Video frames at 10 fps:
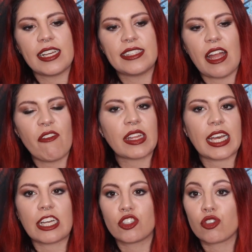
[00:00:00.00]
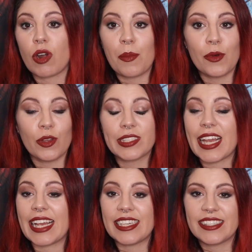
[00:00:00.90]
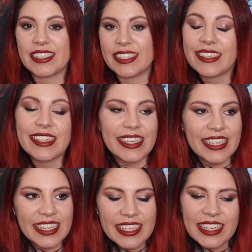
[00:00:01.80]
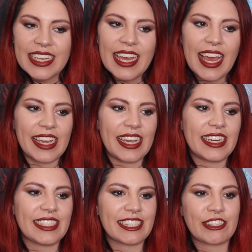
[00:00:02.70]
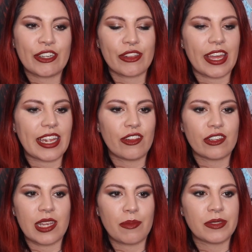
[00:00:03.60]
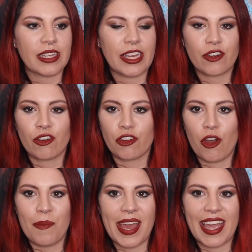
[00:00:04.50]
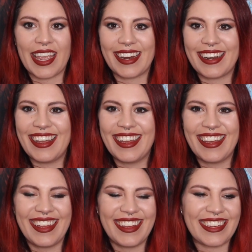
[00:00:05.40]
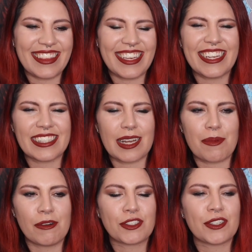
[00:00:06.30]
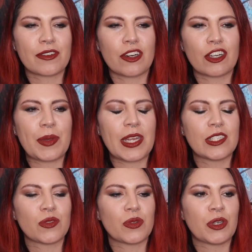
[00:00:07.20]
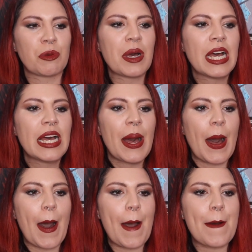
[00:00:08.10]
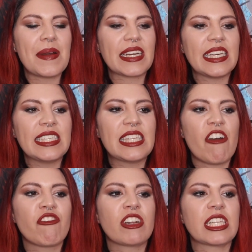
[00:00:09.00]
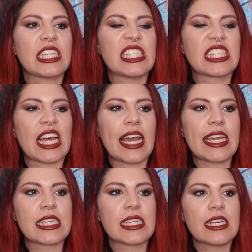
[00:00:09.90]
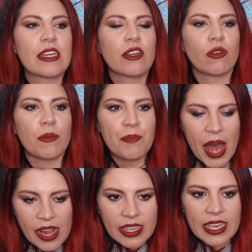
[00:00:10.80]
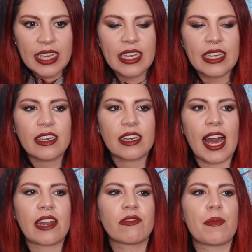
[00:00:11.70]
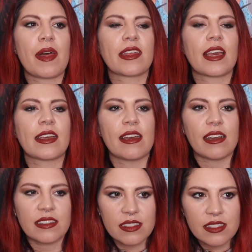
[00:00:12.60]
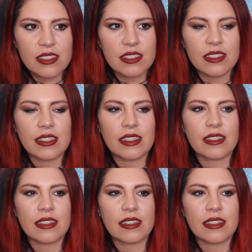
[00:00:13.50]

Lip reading: is definitely like a troubled, angsty teen. And it's clear that he looks up to, like, Kurt Cobain. I think he has, like, a poster of Kurt Cobain in his room. But he definitely is, like, kind of rebelling against